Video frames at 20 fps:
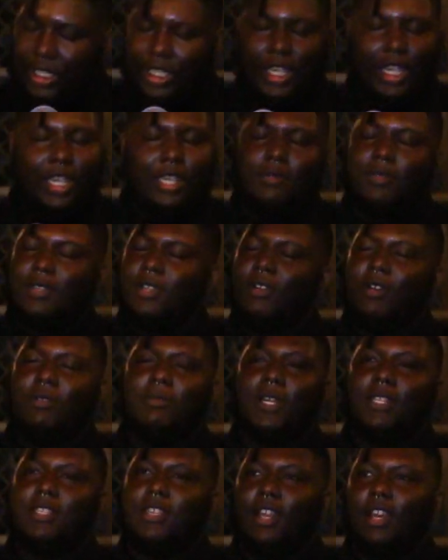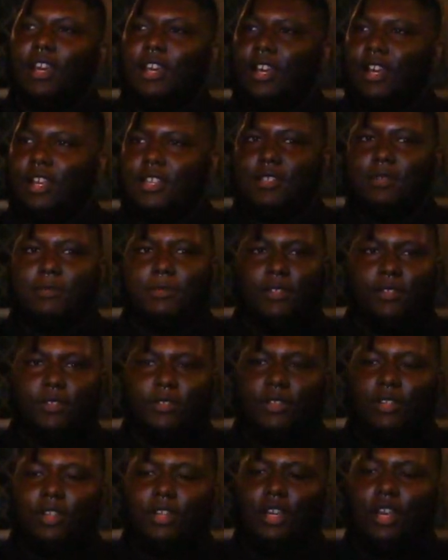keeps going back to that concept
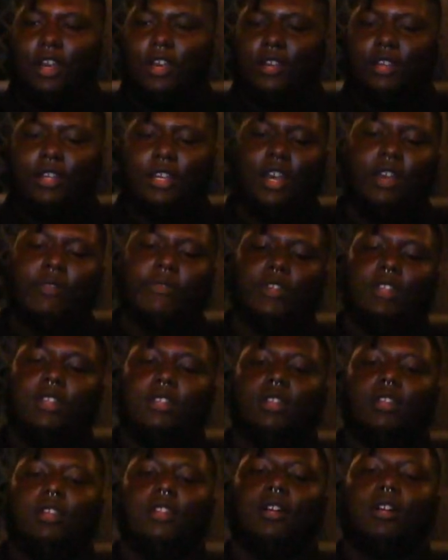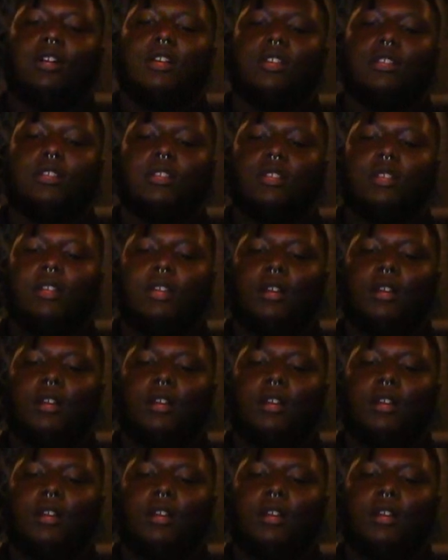of confidently lost.